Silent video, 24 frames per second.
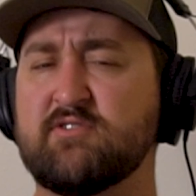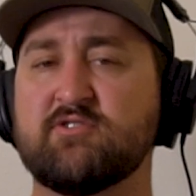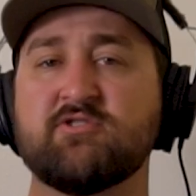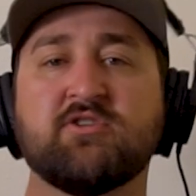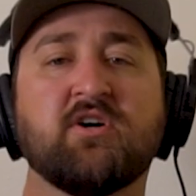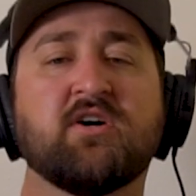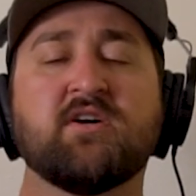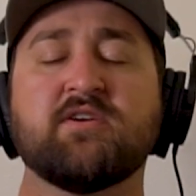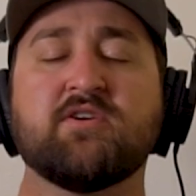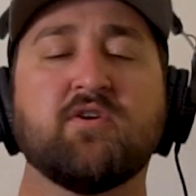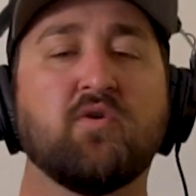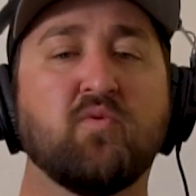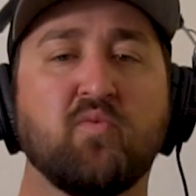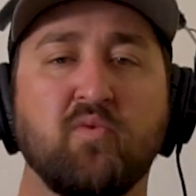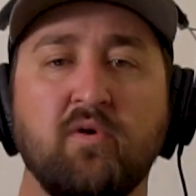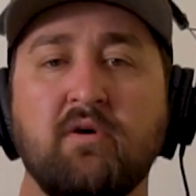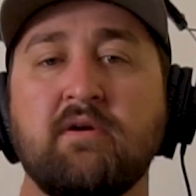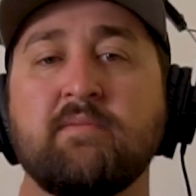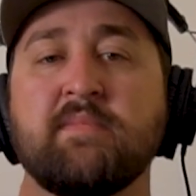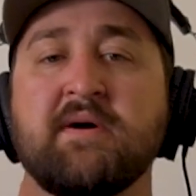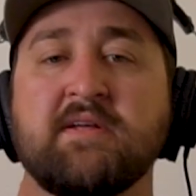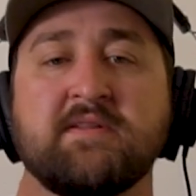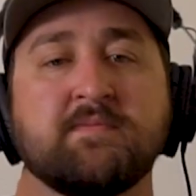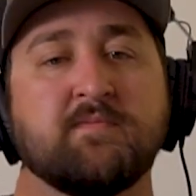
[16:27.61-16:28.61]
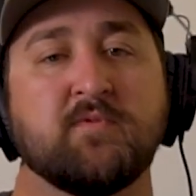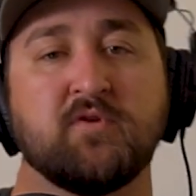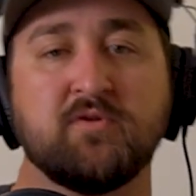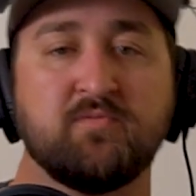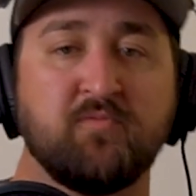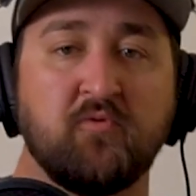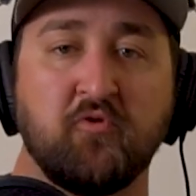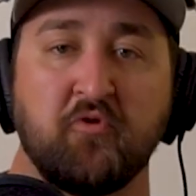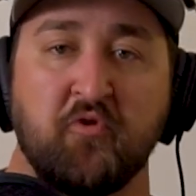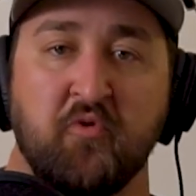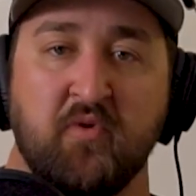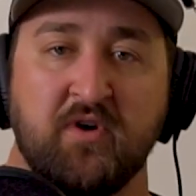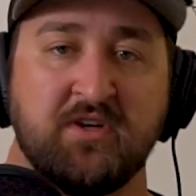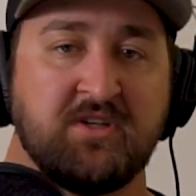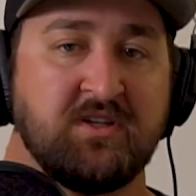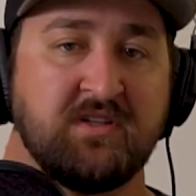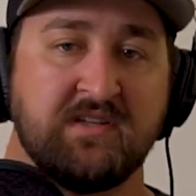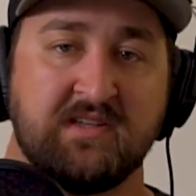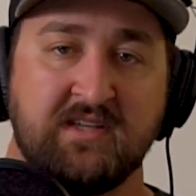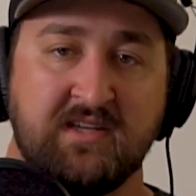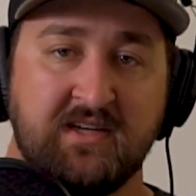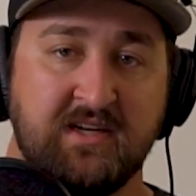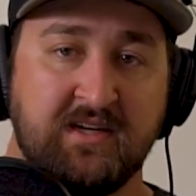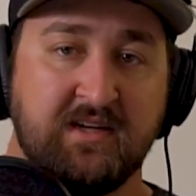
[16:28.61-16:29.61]
John, don't worry about the multiple
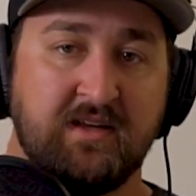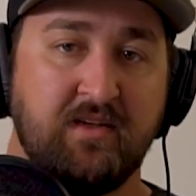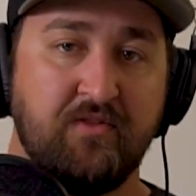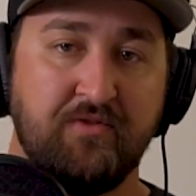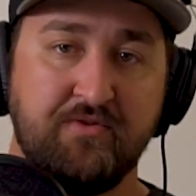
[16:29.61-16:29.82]
question thing.